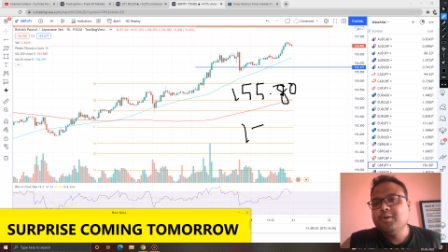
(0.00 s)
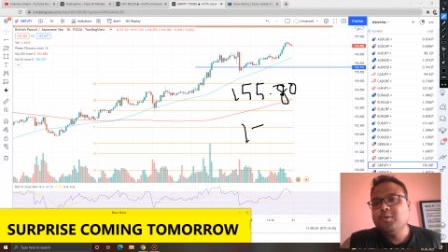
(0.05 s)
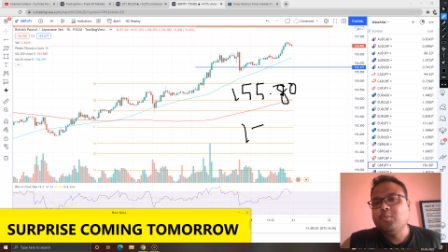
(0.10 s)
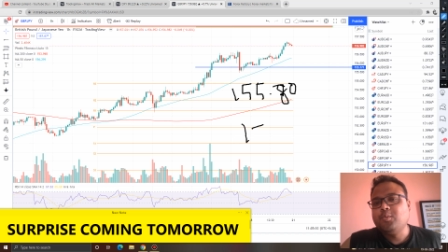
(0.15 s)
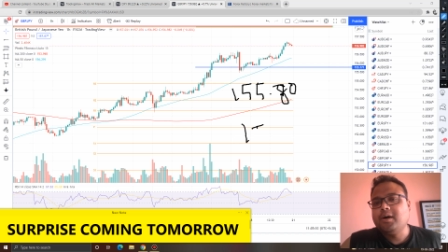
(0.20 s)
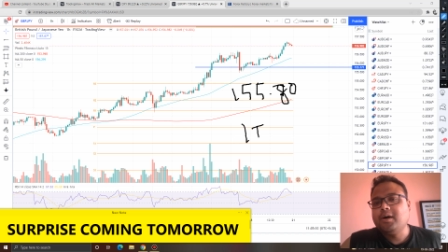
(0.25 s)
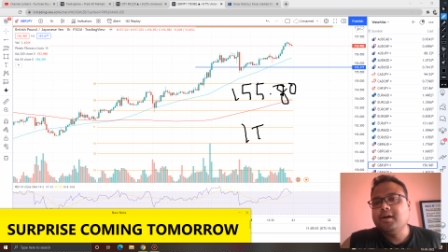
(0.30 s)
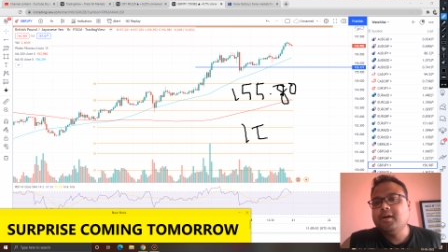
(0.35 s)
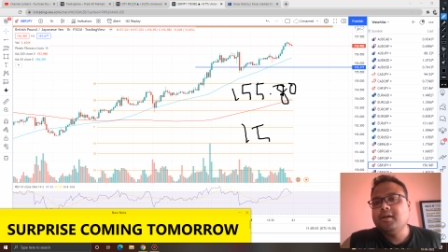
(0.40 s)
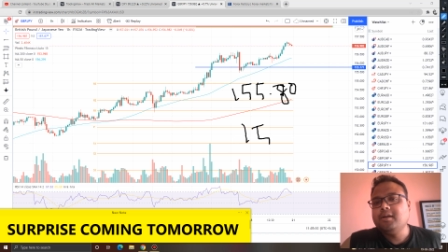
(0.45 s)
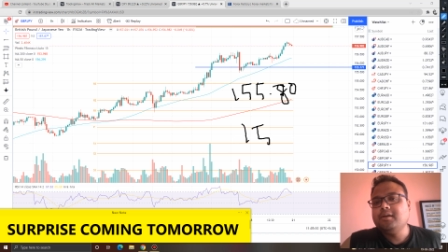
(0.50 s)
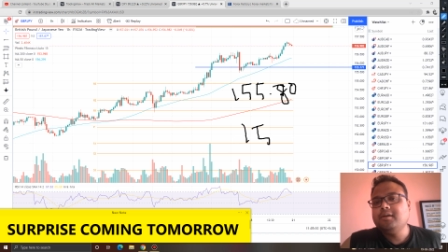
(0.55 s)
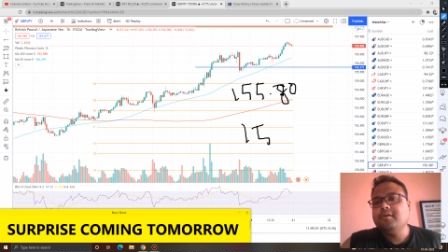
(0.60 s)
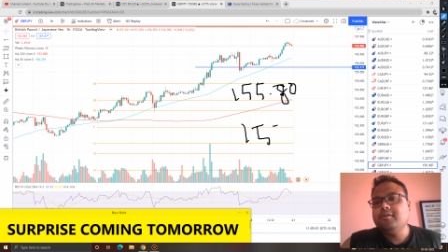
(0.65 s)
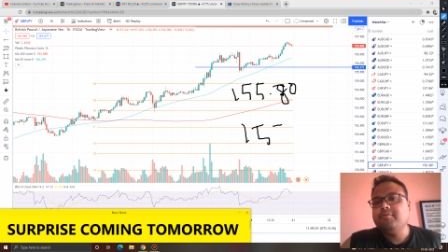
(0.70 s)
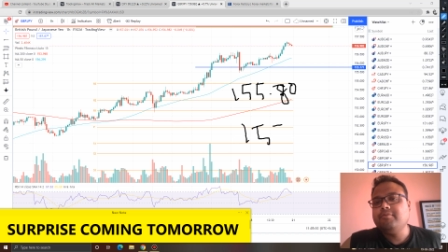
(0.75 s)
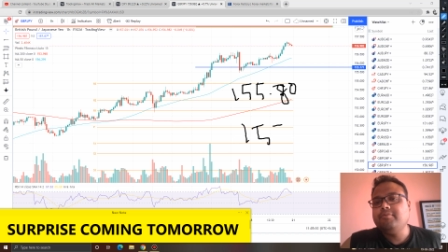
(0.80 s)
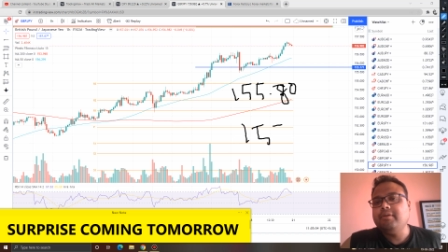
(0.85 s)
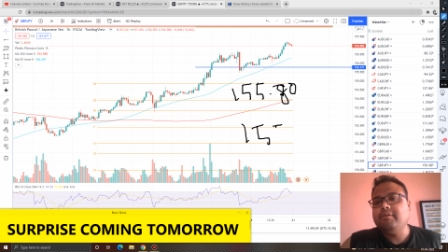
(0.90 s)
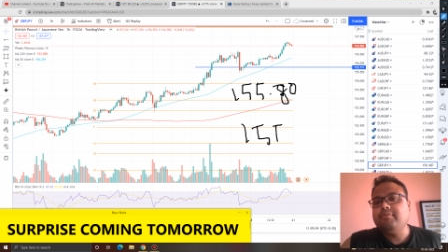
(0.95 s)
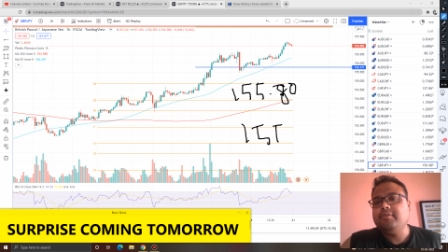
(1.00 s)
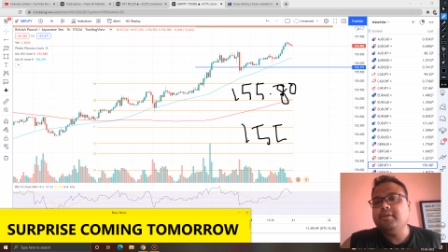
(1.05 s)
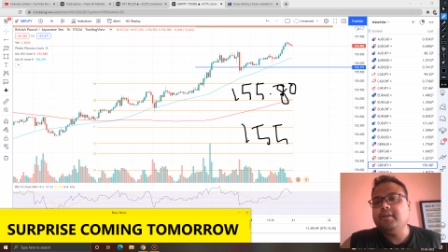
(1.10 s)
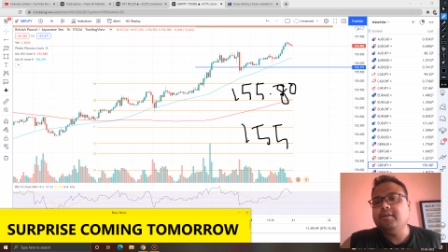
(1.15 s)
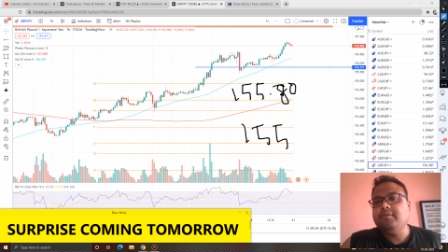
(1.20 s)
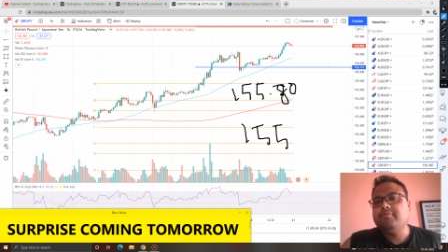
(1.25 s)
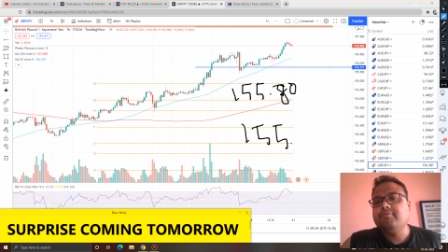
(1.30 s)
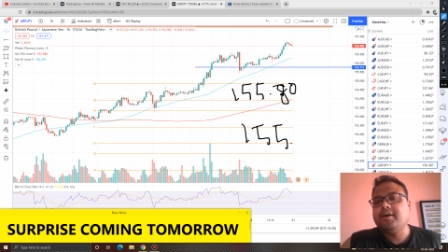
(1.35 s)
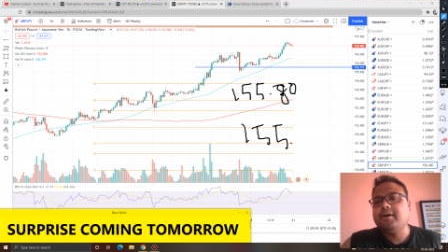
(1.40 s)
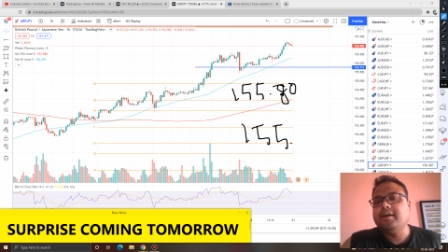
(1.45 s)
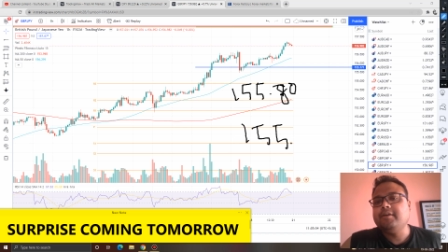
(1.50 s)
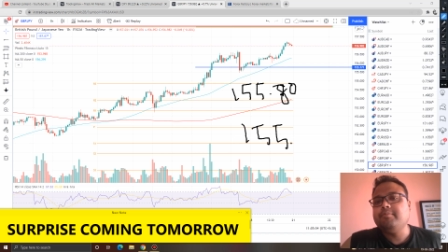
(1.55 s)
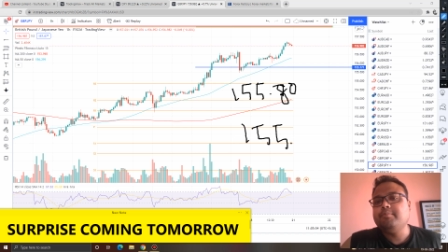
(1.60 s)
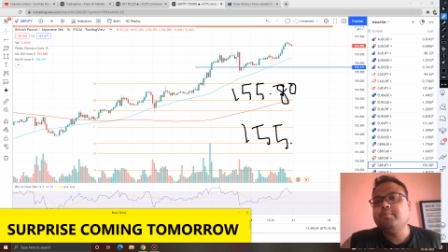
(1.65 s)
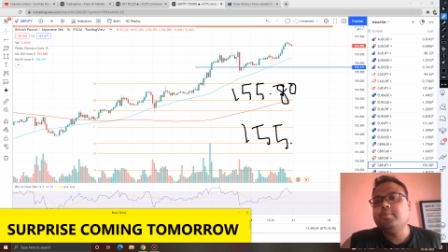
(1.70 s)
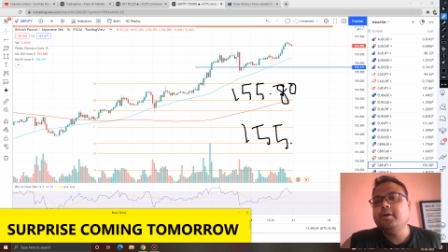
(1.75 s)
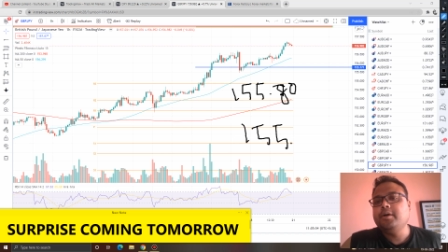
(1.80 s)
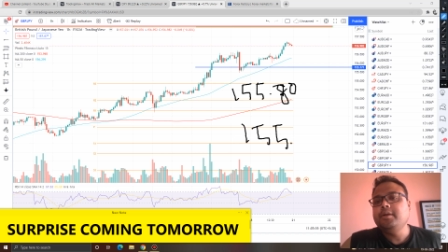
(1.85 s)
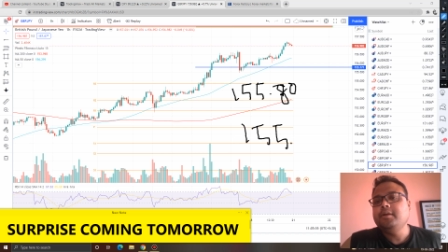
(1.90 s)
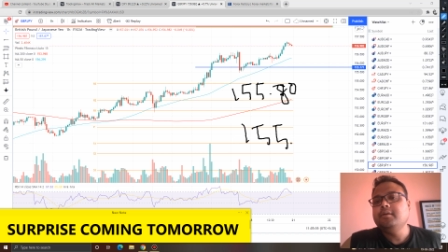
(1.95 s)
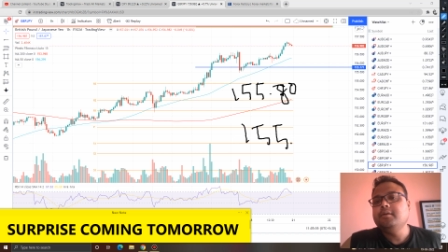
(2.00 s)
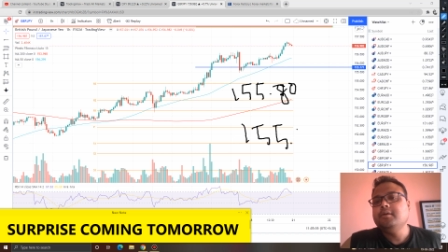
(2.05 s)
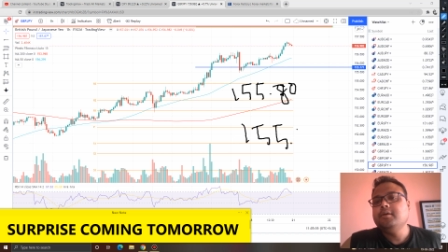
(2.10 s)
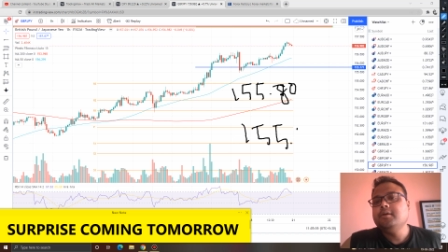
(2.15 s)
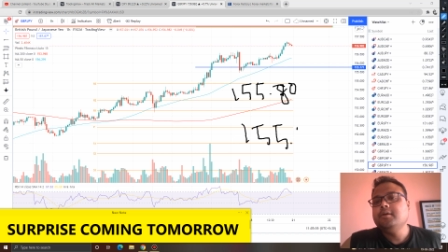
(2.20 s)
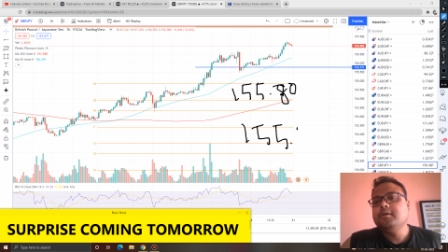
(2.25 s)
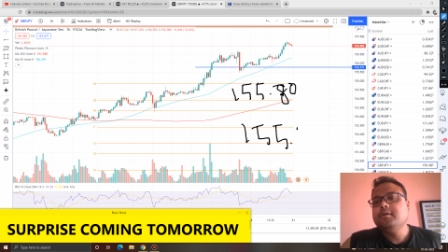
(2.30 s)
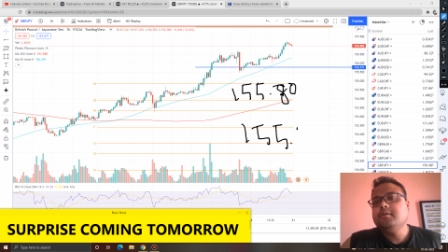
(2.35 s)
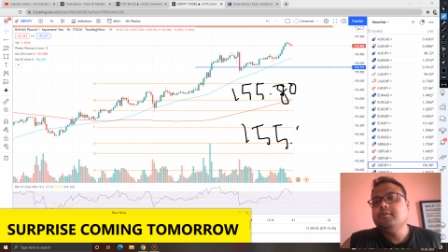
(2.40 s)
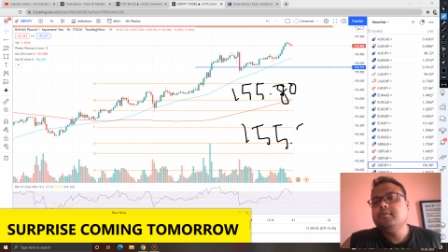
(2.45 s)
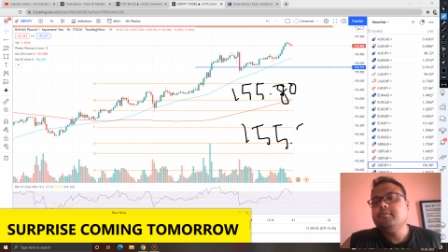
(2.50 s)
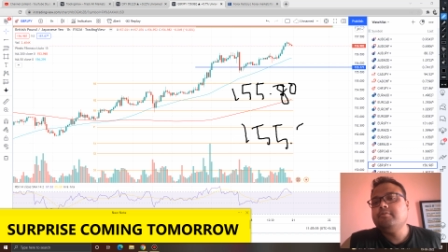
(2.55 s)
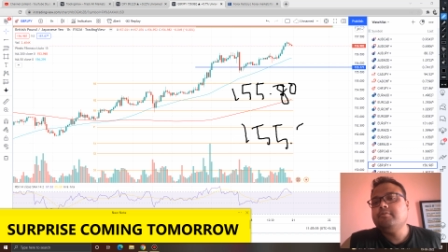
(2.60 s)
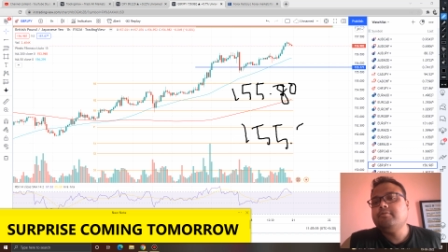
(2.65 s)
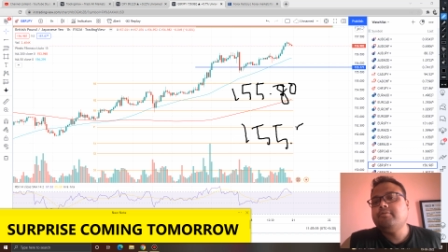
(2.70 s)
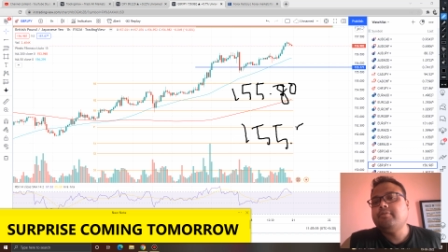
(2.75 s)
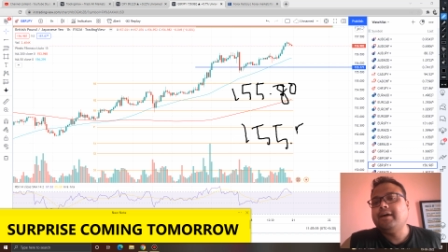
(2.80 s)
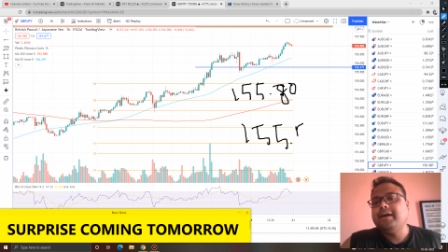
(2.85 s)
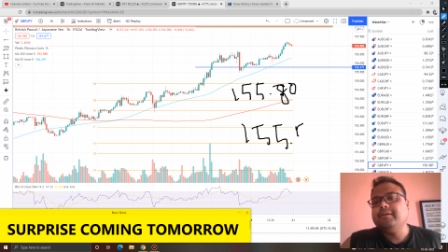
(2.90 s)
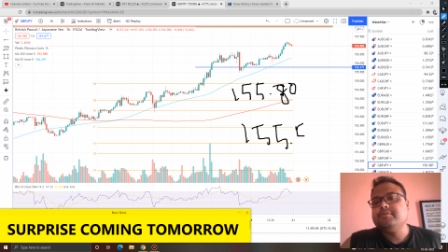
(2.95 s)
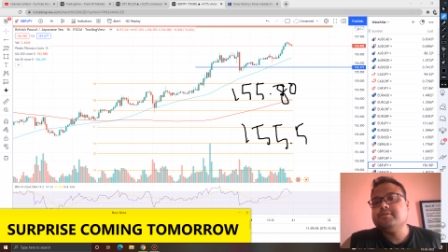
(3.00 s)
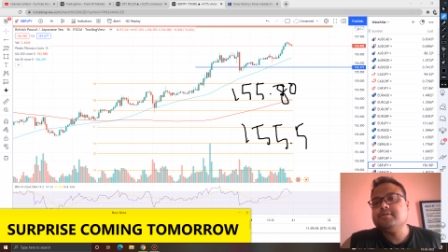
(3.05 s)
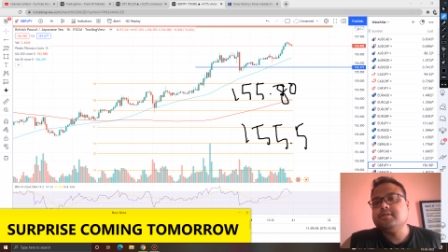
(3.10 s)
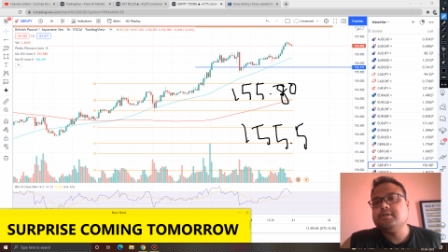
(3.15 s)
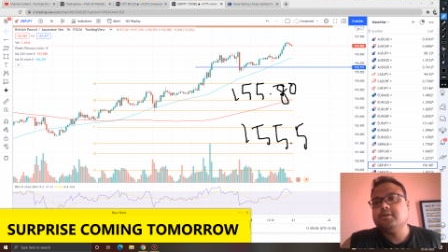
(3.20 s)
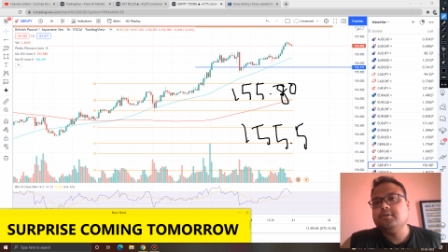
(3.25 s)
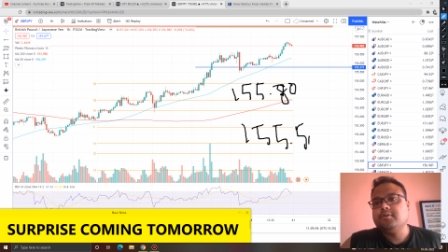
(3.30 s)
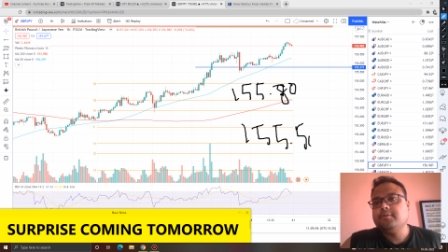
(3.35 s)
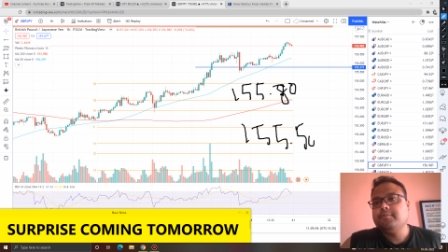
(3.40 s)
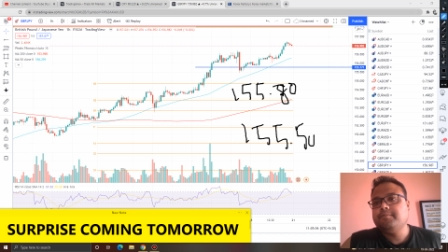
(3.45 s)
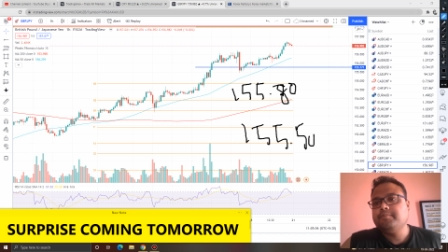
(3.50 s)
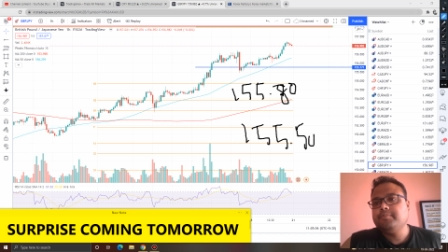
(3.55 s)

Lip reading: 155.50.